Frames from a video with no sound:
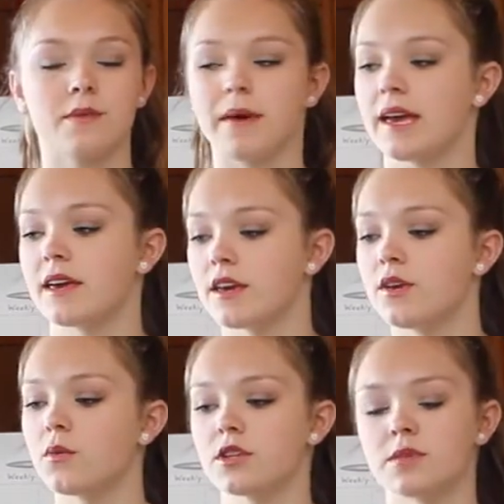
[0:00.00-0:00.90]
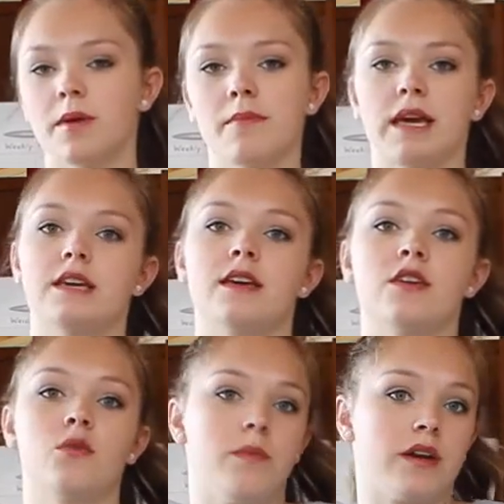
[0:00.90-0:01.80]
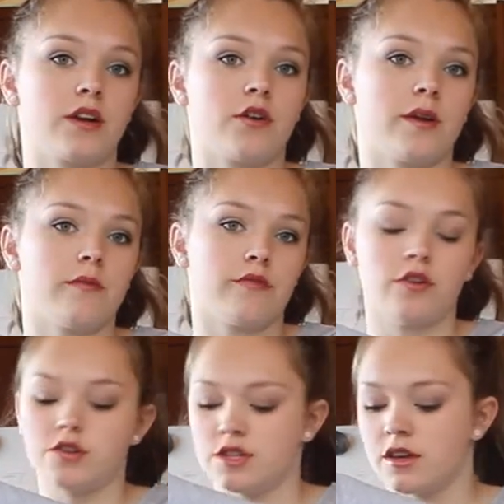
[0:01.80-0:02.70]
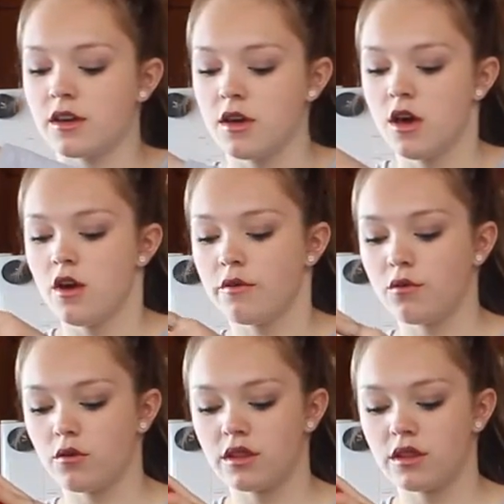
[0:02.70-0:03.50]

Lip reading: are baking, you want to be making your buttercream frosting for